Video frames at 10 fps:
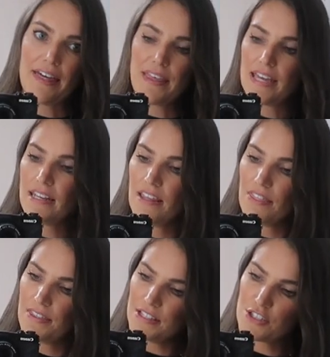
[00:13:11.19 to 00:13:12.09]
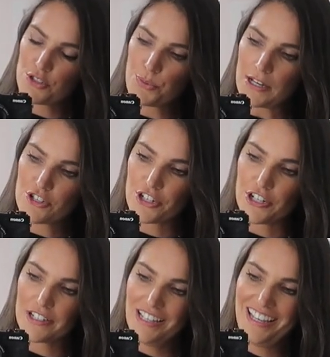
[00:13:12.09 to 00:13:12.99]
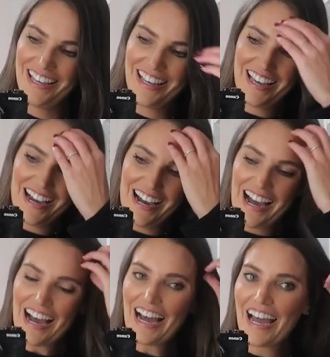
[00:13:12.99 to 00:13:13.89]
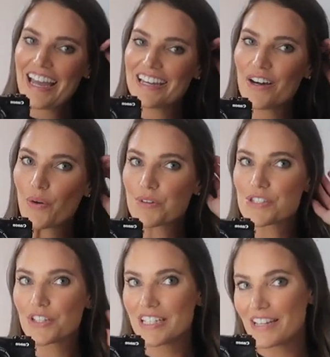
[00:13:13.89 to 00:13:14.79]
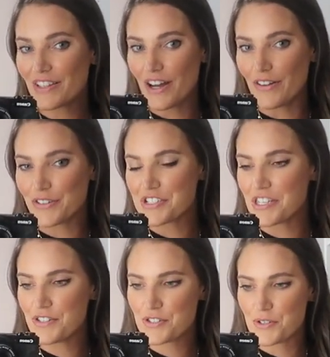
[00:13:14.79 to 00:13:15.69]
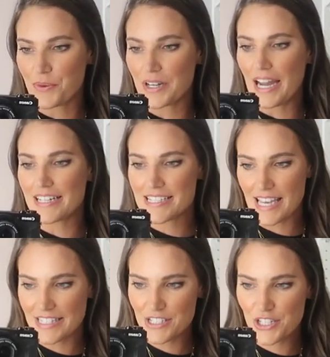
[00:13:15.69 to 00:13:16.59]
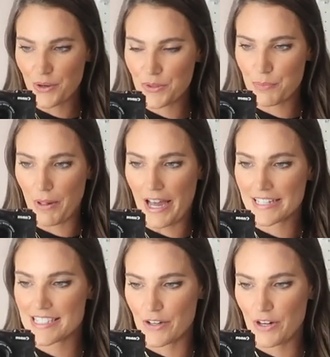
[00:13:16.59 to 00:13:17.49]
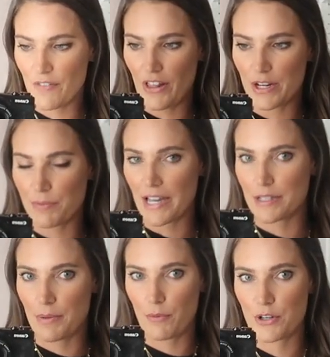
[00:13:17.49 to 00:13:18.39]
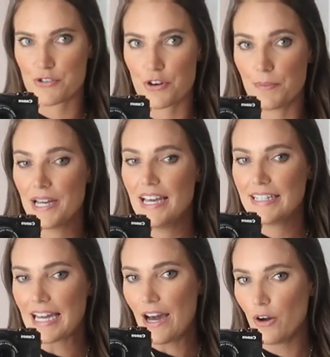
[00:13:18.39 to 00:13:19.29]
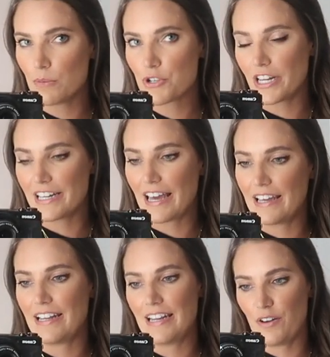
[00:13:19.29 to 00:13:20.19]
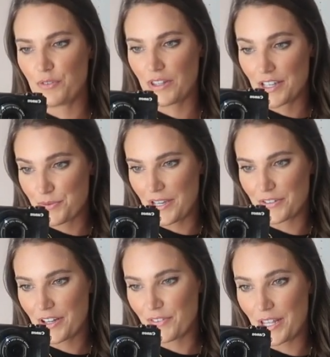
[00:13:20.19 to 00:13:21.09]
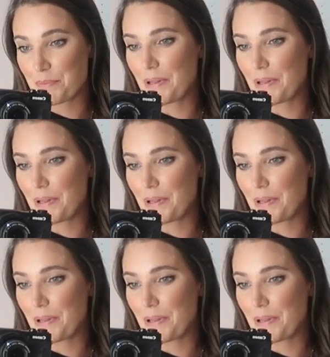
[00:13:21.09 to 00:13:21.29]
And then this sweatshirt I was looking at the colors in the store. I decided to go with the black because I don't have a lot of black in my wardrobe. Got home, tried it on, and now I realize why I don't have a lot